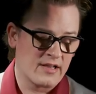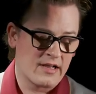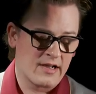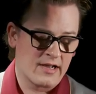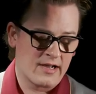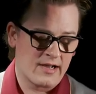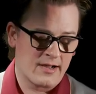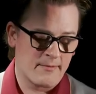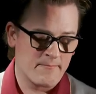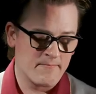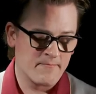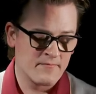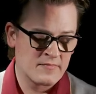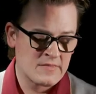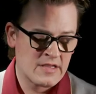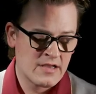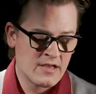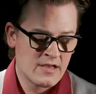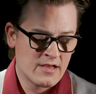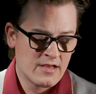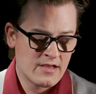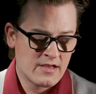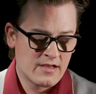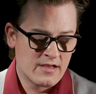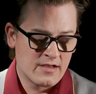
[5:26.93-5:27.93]
Um,
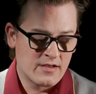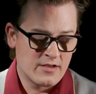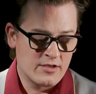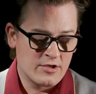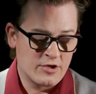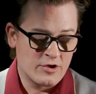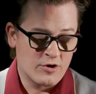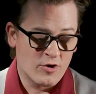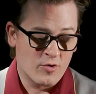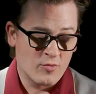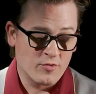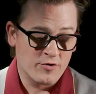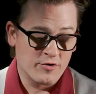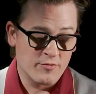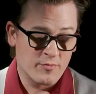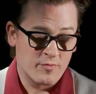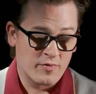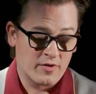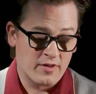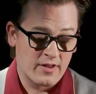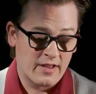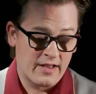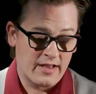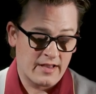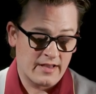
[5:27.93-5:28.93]
you know, when you're
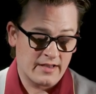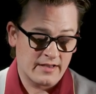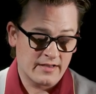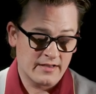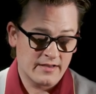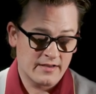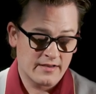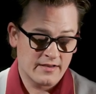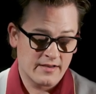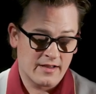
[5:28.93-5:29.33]
playing,